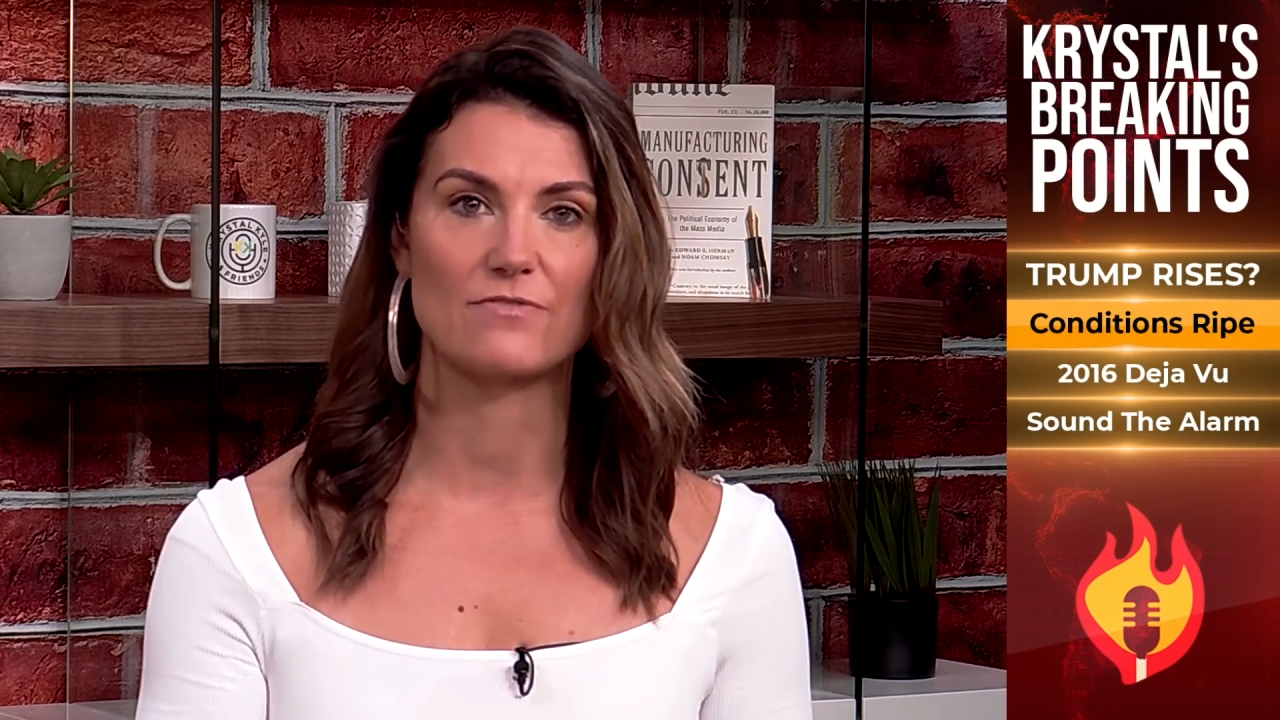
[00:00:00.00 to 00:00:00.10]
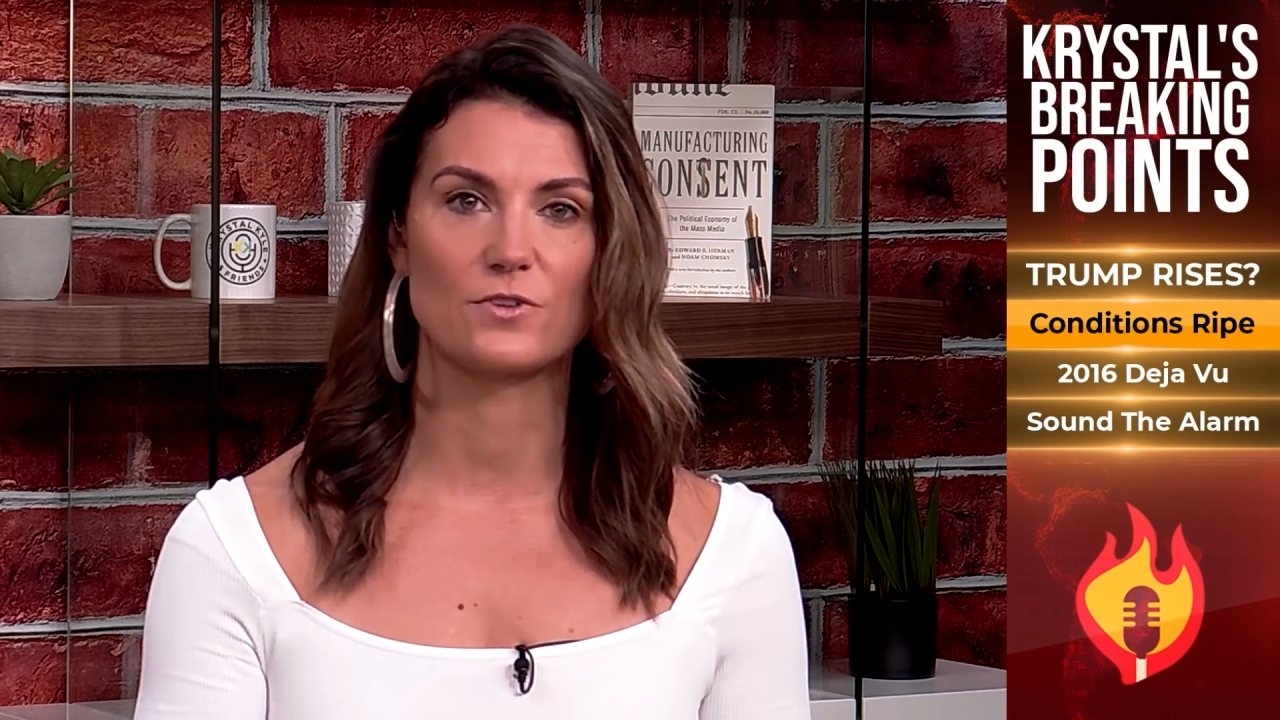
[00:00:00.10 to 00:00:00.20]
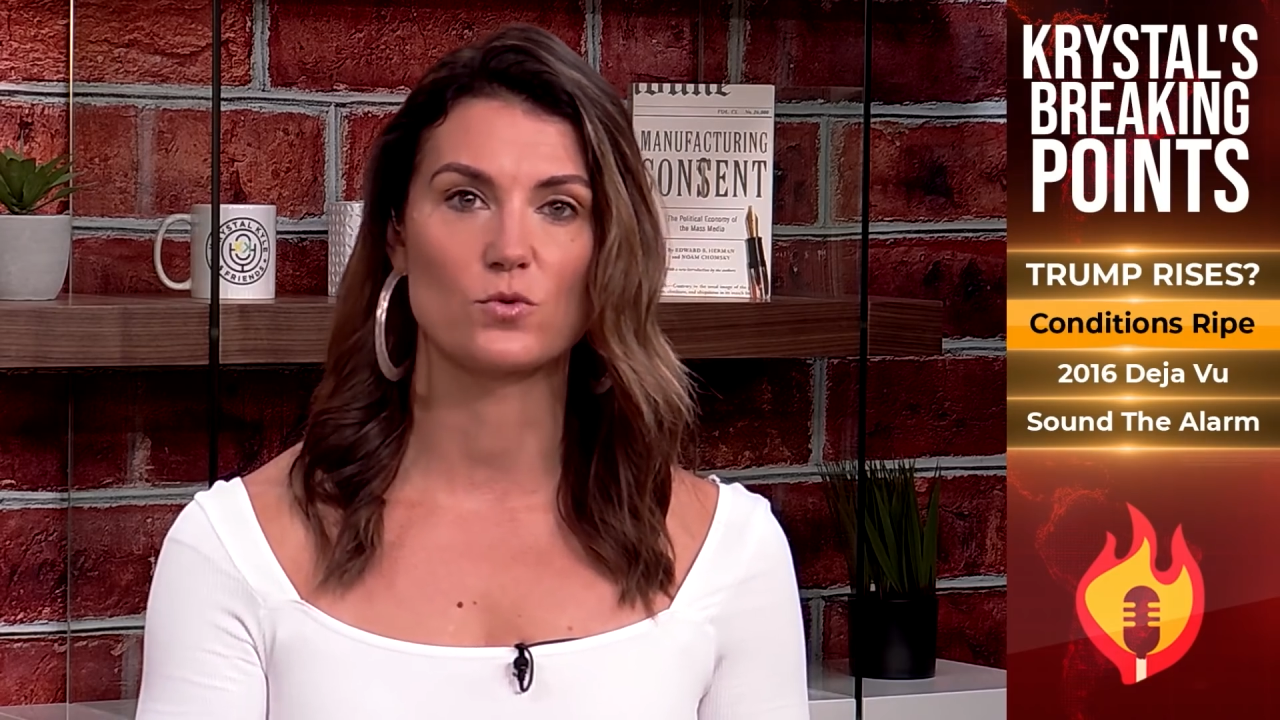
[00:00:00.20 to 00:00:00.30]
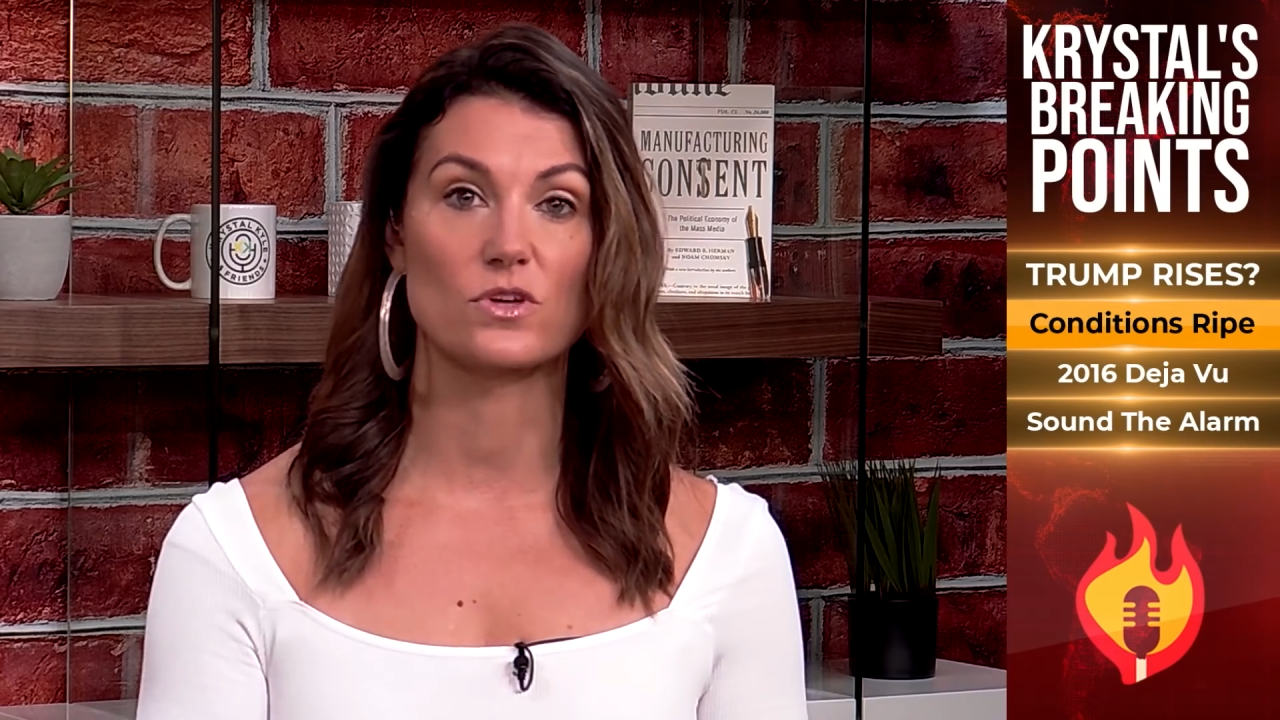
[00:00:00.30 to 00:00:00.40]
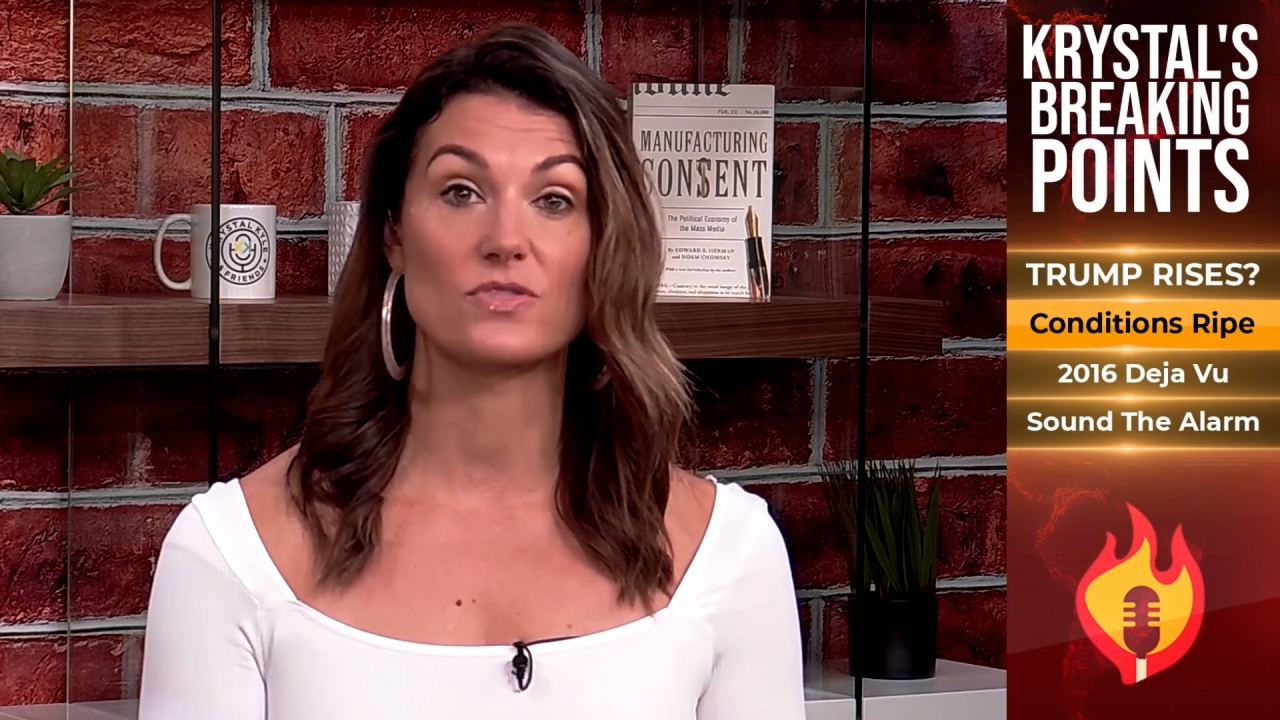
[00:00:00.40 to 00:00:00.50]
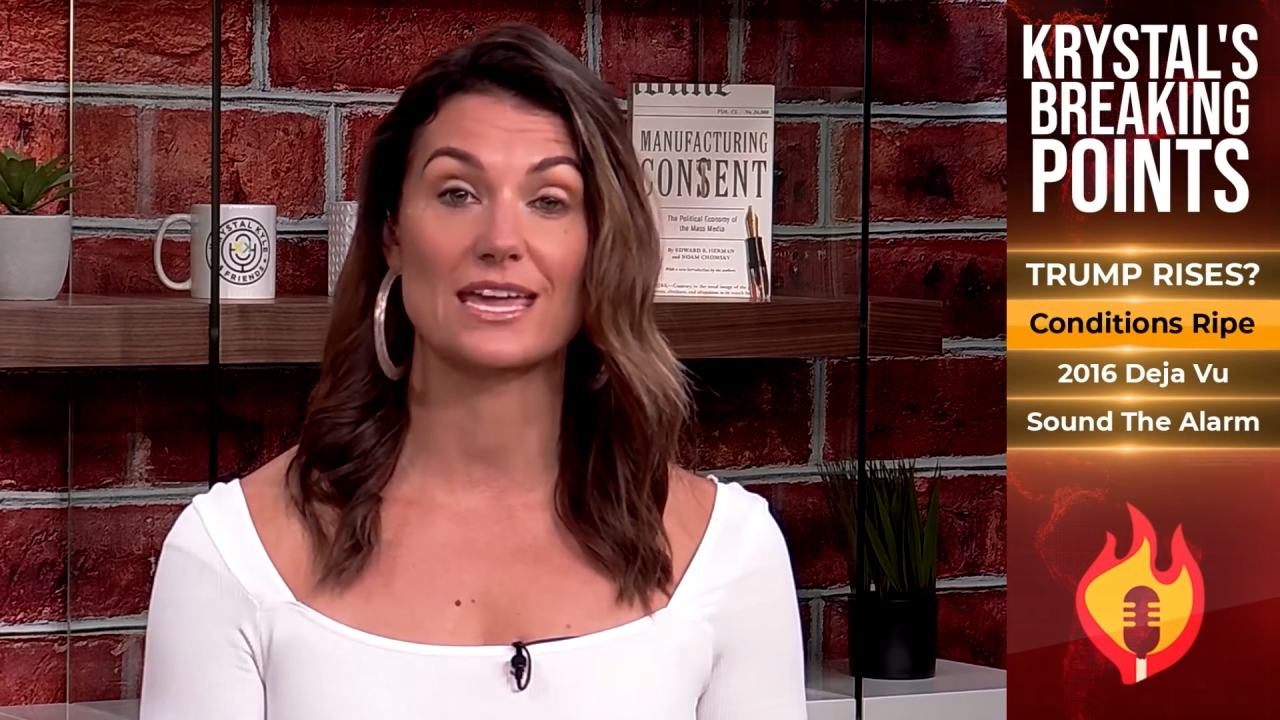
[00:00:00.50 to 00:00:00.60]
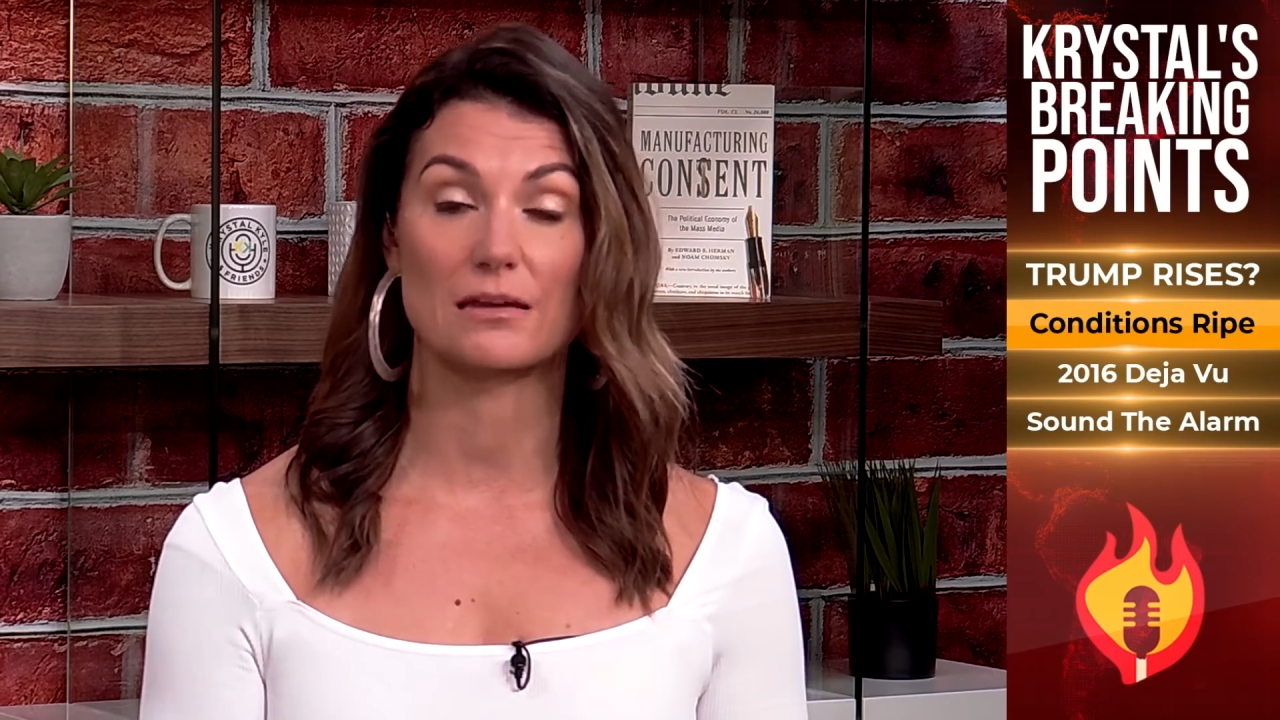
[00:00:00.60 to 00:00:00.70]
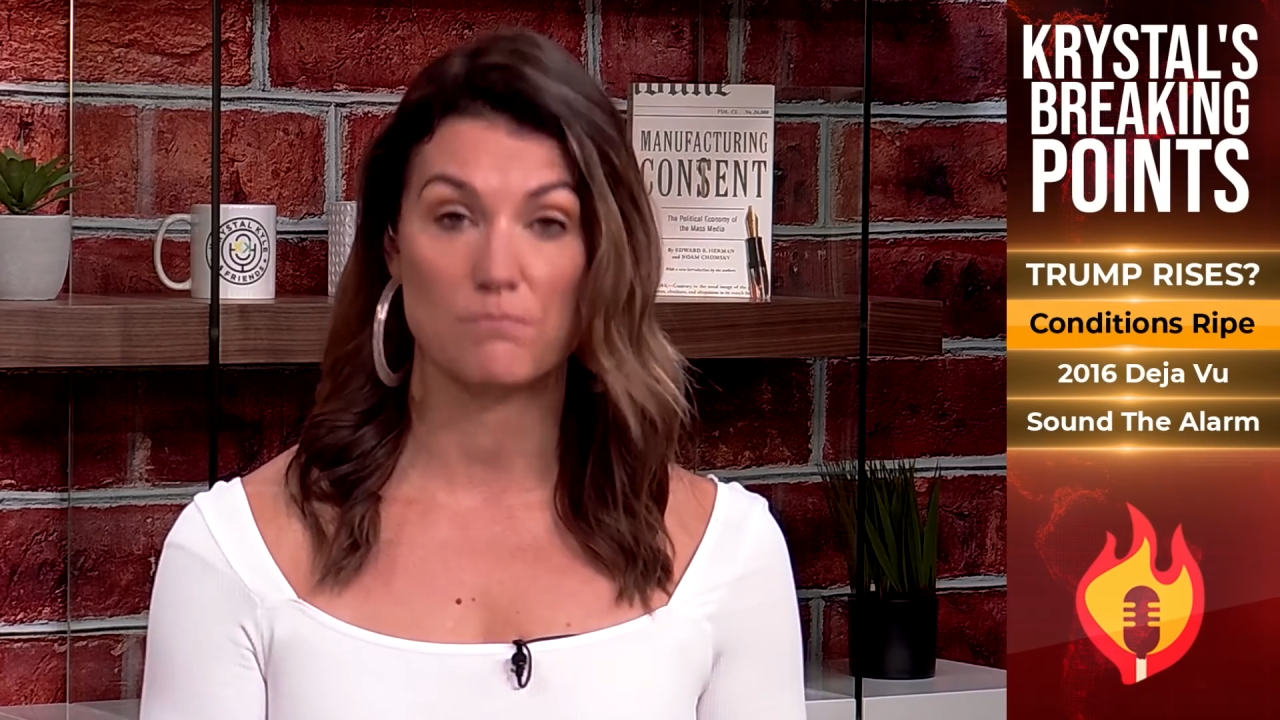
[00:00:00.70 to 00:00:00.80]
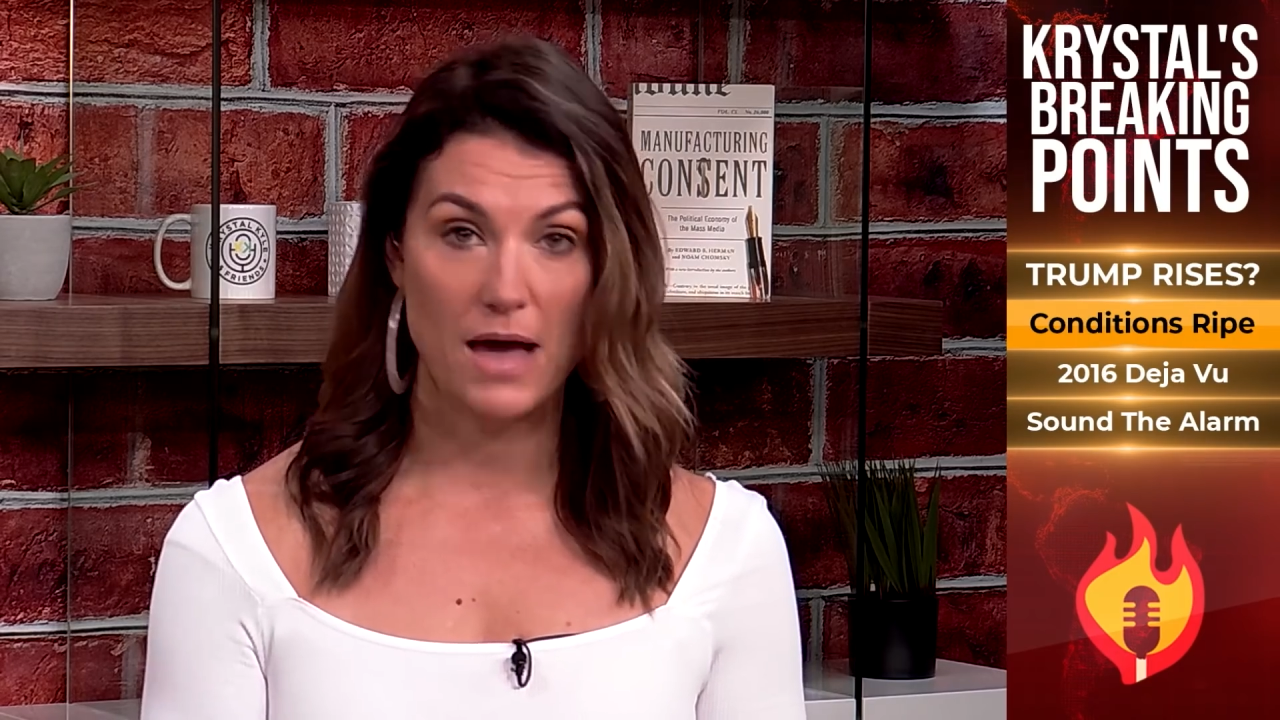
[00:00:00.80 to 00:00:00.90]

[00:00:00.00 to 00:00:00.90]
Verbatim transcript: FU that they can